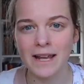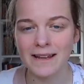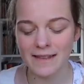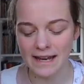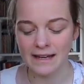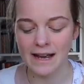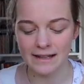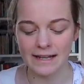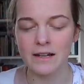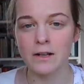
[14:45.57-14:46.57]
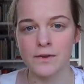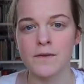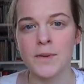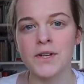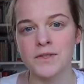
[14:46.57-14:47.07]
Like, they had like a lot of
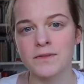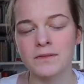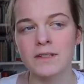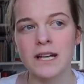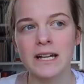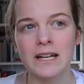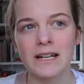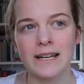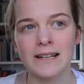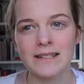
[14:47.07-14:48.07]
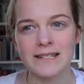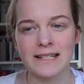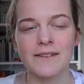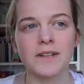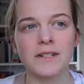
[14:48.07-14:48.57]
emotional like and
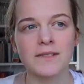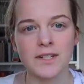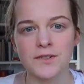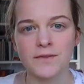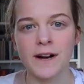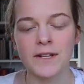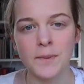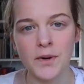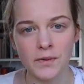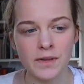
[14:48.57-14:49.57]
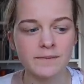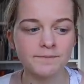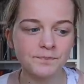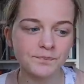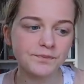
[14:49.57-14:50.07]
significant social value put on
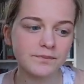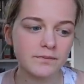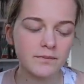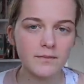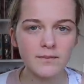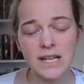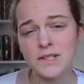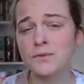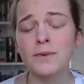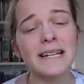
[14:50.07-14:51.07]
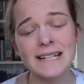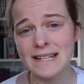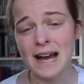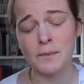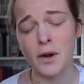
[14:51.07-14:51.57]
them. It's a really
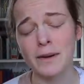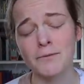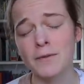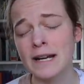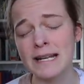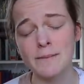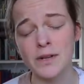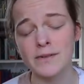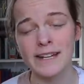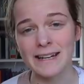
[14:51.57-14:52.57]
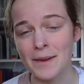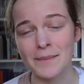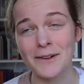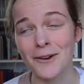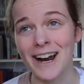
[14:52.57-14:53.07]
sad poem, really moving. It made
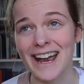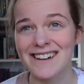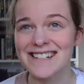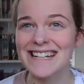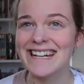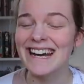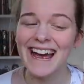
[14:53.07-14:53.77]
me cry, actually.